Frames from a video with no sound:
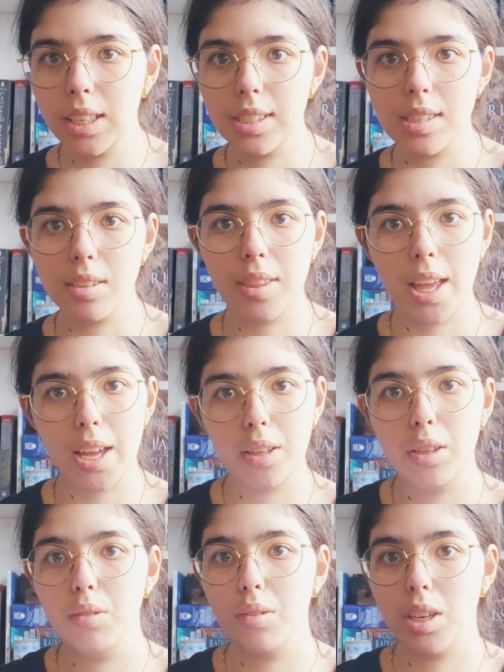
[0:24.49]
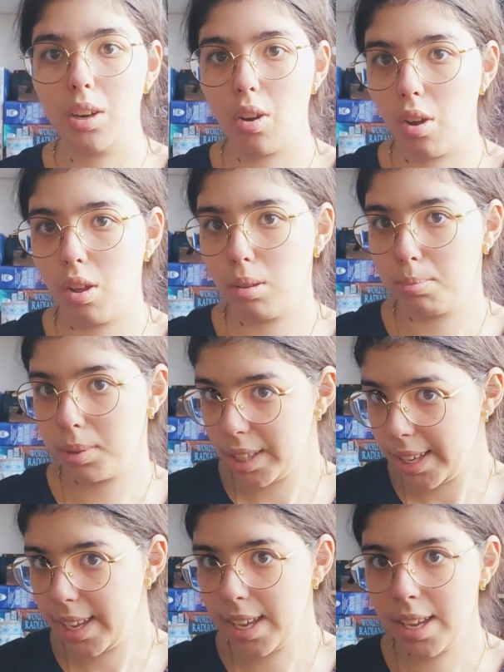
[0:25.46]
is so that you can all
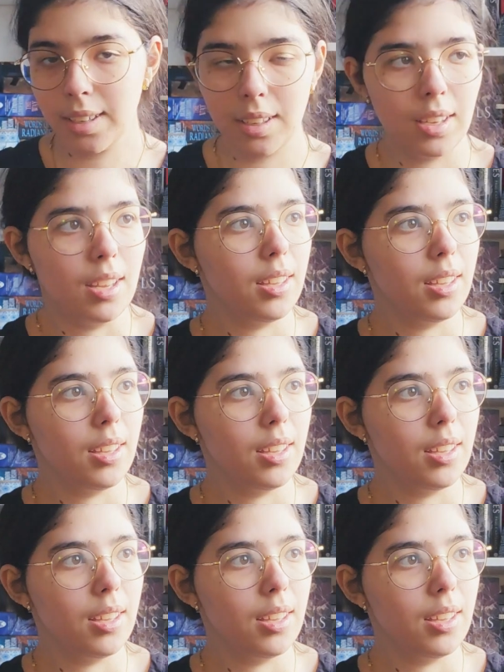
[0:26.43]
plan,